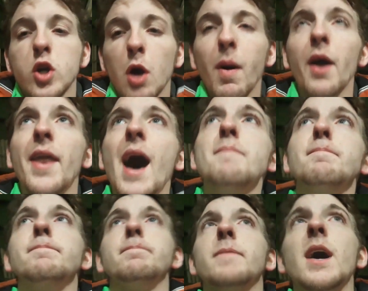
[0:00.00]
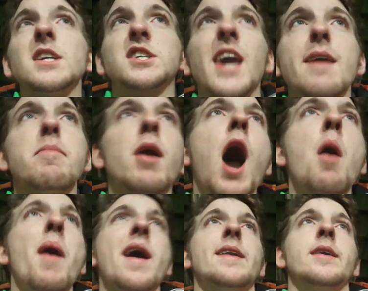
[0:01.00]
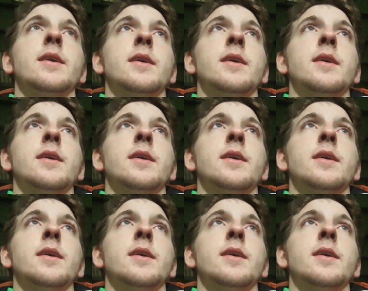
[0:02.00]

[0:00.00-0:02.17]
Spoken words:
Come on then, let's keep going!